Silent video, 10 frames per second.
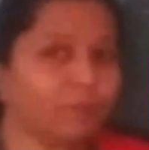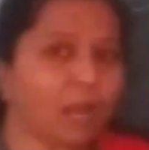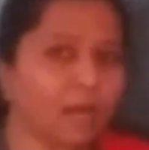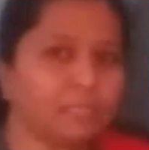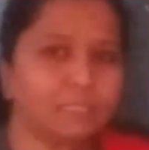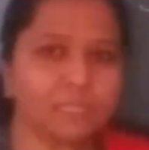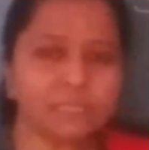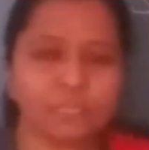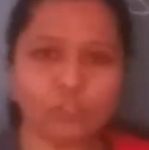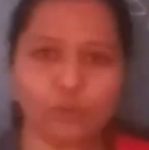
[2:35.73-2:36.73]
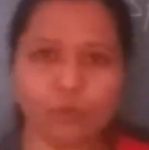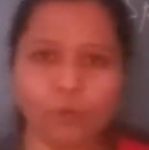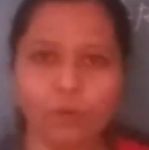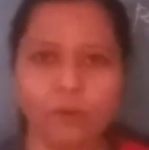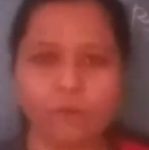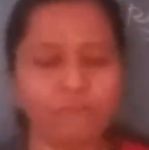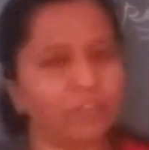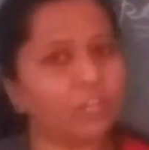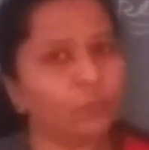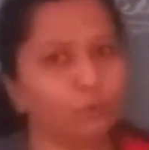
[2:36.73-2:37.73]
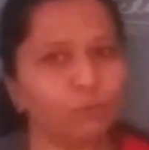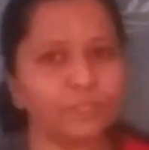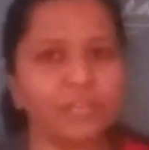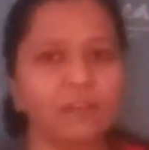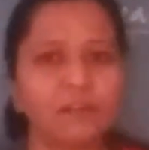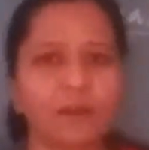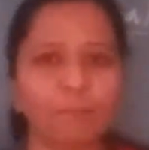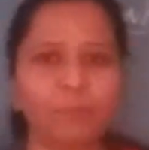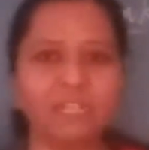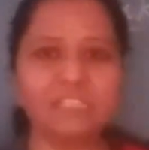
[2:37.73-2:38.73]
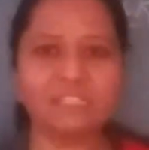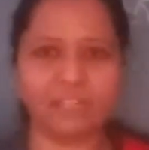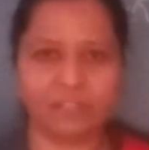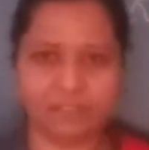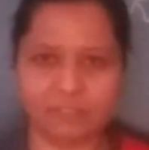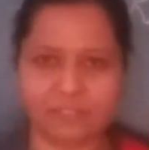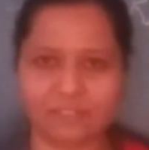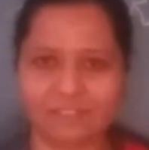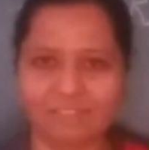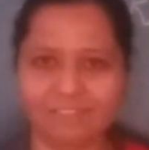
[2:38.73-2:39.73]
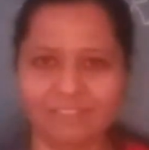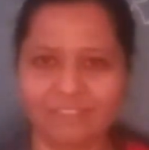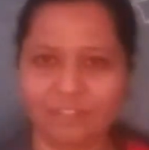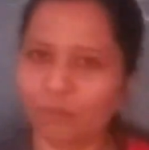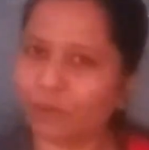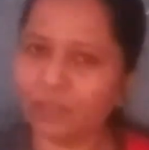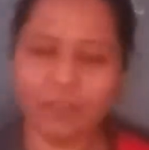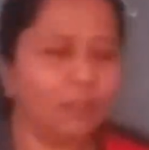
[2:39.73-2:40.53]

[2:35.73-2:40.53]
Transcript: will others listen to you? When you are using a complete sentence. Okay.